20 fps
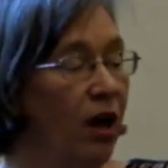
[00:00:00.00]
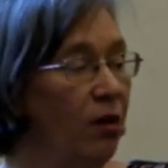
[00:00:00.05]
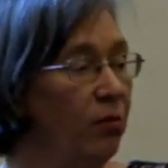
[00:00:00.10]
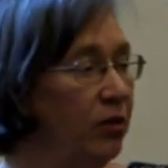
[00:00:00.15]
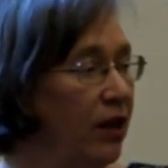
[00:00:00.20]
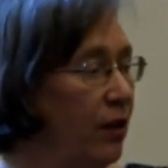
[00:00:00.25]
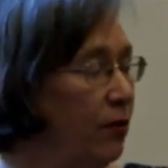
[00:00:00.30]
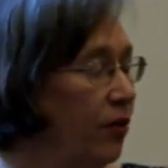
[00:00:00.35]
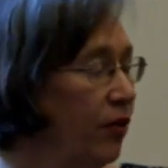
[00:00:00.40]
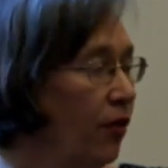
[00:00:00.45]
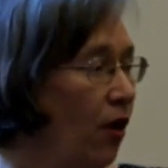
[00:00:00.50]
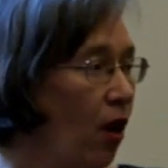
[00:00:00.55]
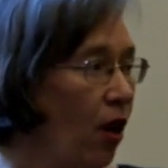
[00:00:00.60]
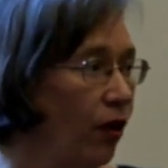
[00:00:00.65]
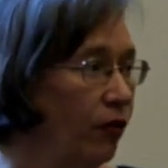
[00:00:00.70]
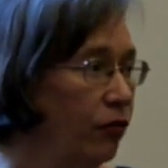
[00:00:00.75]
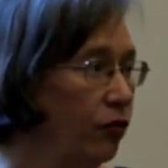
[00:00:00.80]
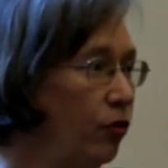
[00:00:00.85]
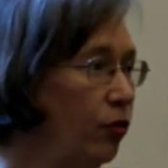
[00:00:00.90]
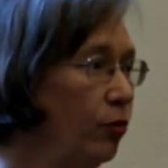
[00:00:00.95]
play with
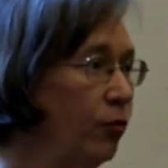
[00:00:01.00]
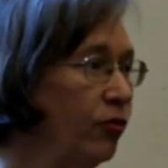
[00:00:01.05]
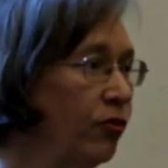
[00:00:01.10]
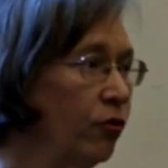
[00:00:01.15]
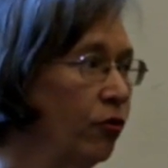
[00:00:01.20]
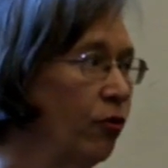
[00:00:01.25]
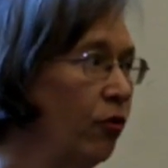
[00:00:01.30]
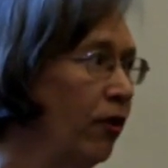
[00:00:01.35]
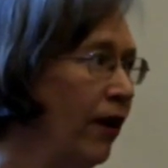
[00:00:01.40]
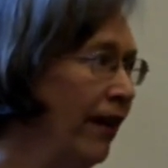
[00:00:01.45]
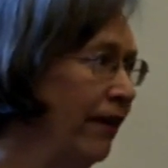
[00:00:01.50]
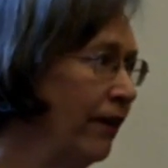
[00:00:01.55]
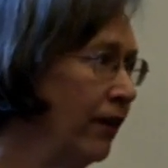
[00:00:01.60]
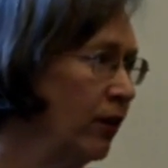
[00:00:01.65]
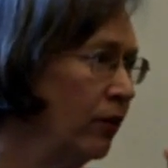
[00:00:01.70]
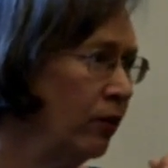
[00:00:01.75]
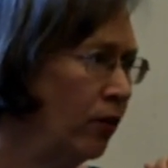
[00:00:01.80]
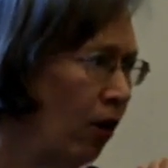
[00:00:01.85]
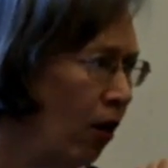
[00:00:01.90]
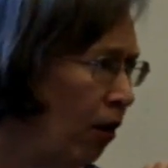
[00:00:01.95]
costumes or go out in
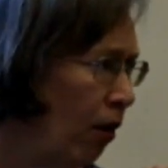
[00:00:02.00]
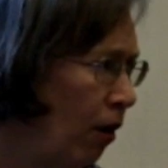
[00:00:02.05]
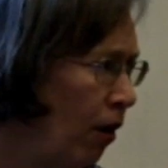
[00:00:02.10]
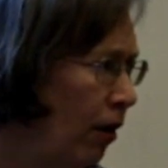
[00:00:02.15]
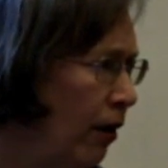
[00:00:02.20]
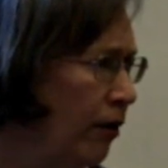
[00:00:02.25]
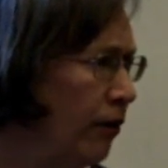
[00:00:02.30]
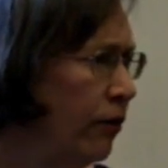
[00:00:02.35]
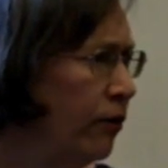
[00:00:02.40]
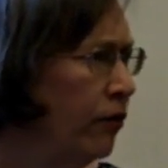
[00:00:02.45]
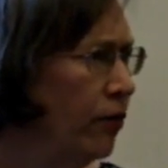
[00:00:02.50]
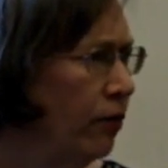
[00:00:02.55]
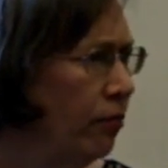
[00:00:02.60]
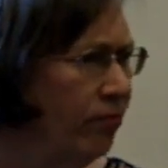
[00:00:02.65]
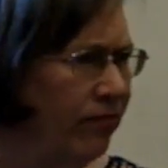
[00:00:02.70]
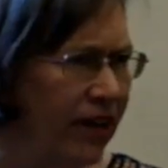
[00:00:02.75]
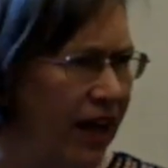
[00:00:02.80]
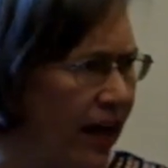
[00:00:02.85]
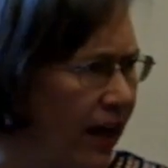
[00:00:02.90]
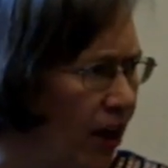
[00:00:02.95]
the yard or
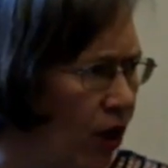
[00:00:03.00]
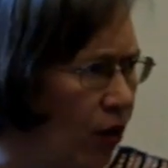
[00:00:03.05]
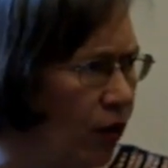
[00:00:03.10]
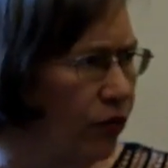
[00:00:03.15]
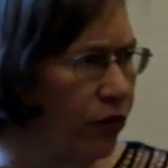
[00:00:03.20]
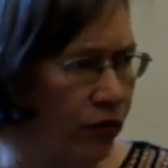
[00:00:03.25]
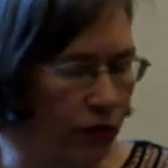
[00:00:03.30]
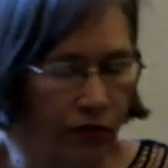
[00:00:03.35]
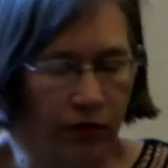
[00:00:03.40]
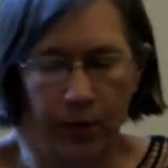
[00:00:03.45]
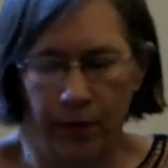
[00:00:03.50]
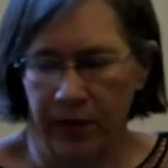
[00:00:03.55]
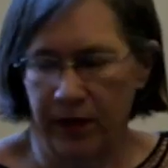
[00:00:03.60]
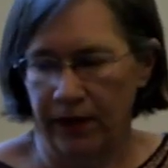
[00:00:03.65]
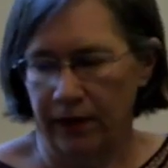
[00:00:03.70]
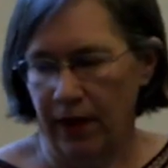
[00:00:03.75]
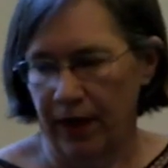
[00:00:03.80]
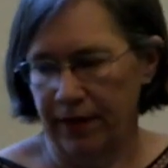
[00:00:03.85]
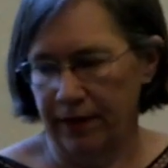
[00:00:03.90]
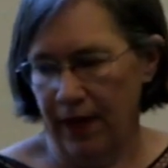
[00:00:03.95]
Legos or
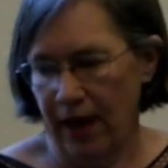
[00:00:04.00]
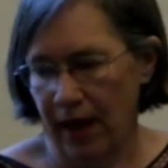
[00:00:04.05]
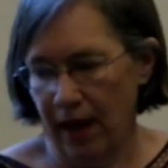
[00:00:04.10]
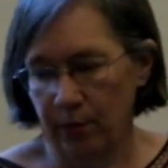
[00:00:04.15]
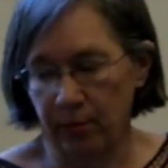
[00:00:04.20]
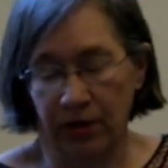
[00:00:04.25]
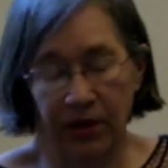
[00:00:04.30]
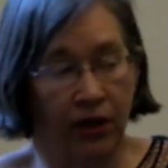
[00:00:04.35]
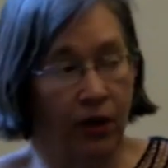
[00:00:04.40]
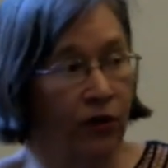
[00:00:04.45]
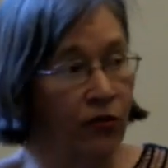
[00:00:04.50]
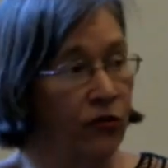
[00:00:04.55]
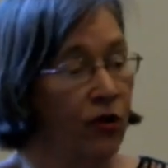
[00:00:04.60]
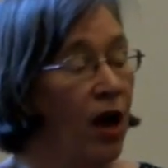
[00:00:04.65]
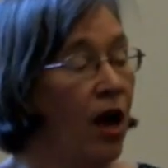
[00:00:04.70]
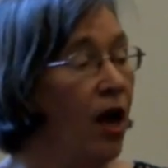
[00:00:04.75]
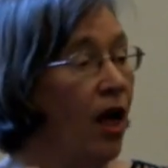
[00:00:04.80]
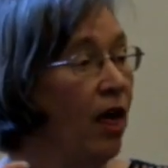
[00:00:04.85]
something like that, because